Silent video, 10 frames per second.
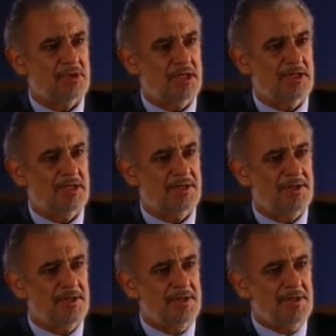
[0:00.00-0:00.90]
and Delilah
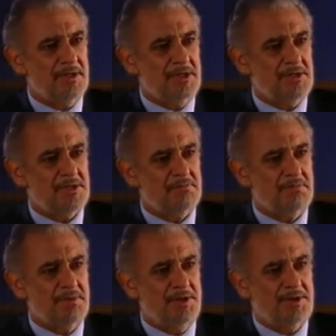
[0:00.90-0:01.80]
is a
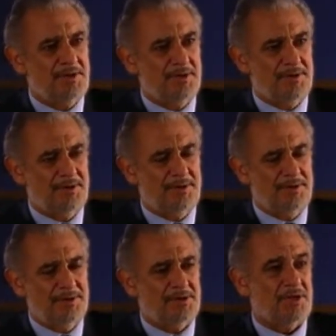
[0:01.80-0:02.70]
big,
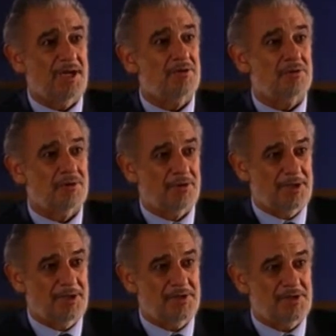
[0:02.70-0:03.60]
the triangle
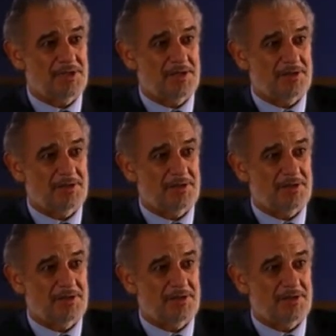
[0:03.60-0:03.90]
there is